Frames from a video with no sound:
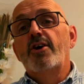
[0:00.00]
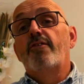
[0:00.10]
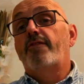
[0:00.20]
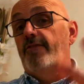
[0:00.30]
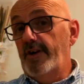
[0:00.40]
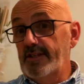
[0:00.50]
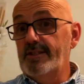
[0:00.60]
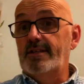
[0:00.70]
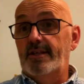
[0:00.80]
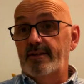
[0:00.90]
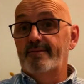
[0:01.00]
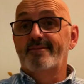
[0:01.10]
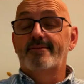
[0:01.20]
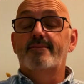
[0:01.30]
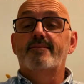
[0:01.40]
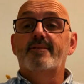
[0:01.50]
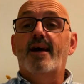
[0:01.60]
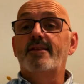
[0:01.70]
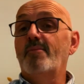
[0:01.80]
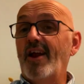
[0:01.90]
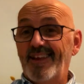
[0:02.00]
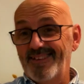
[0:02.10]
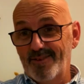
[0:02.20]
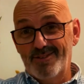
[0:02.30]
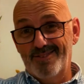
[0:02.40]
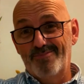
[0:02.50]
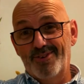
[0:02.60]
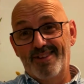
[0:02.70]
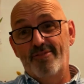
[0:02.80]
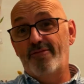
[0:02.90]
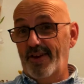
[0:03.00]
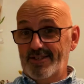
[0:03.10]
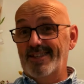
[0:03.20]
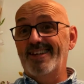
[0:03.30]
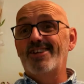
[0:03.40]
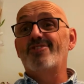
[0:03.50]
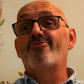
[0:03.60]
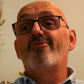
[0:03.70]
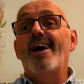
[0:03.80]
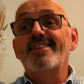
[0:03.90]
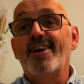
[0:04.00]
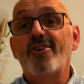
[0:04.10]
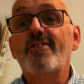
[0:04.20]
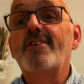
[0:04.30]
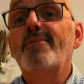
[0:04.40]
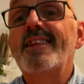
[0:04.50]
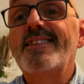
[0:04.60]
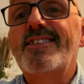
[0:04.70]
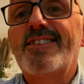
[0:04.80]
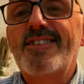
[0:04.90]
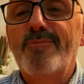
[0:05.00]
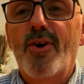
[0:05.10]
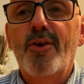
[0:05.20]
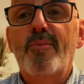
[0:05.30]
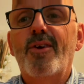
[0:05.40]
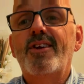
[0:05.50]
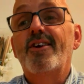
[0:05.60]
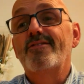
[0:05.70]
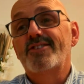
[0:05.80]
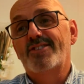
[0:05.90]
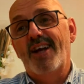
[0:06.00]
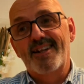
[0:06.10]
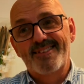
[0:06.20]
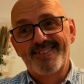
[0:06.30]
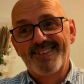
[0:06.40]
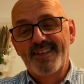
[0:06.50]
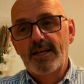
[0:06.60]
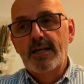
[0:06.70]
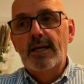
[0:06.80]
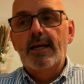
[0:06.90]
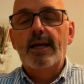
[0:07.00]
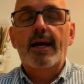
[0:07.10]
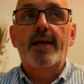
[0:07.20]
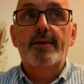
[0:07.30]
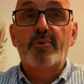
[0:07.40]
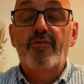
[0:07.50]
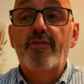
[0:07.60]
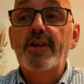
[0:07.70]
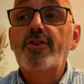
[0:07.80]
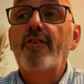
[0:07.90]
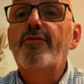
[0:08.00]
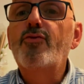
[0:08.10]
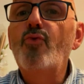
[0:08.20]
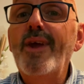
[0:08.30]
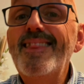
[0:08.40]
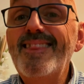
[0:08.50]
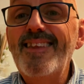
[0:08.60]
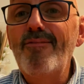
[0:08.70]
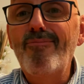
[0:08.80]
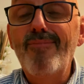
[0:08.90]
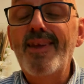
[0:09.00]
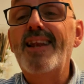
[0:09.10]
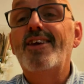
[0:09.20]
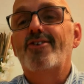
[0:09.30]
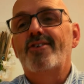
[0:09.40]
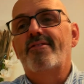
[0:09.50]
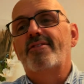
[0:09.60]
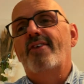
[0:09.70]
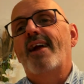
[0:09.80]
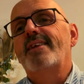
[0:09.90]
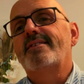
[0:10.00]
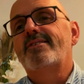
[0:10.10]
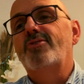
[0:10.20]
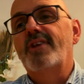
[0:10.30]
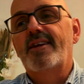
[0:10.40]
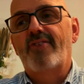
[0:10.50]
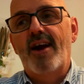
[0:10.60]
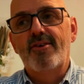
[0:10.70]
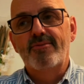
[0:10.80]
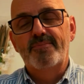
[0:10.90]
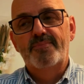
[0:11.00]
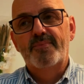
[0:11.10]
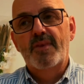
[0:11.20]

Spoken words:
Firstly, and the money, the most important. Firstly, he ran the government's monopoly on salt. He had a profit of 20 million of reales to the crown.